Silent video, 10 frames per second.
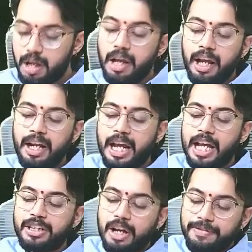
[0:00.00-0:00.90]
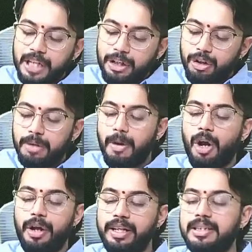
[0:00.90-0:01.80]
In case of genuine
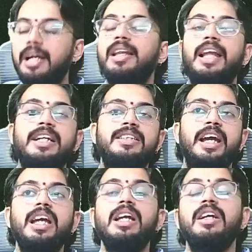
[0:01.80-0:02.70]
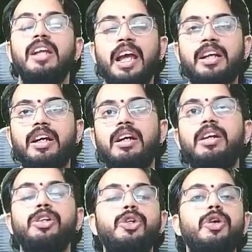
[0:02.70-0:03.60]
borrowings, let's say like
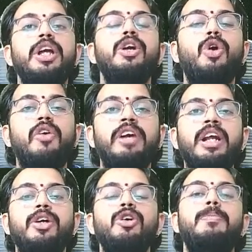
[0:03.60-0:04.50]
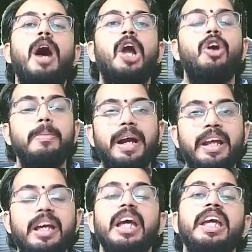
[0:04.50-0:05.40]
during COVID, you borrowed
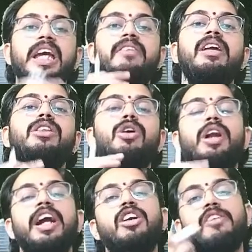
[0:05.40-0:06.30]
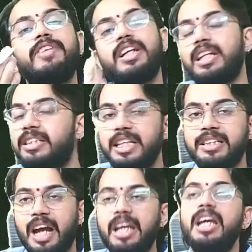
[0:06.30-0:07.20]
money. Even though rate of interest is
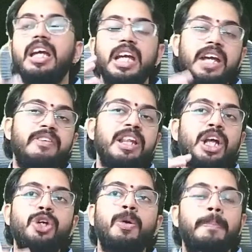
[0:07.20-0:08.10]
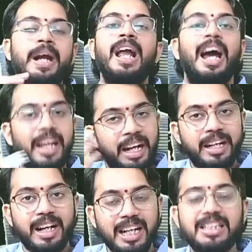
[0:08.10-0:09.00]
high, even though you paid higher
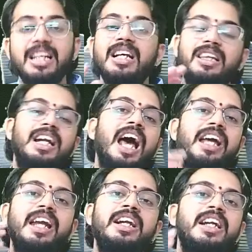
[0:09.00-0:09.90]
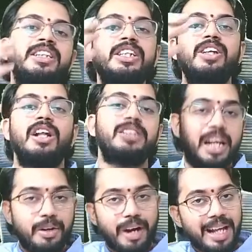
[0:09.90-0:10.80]
interest, that higher interest is also
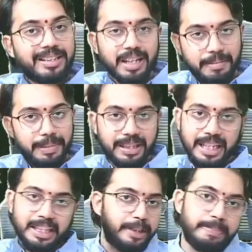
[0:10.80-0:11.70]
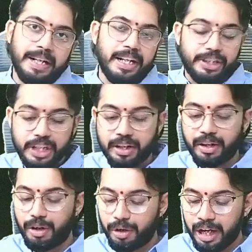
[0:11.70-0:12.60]
allowed as business expenditure.
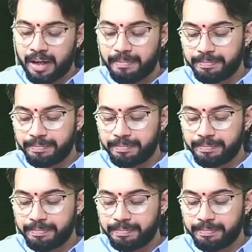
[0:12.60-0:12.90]
Okay.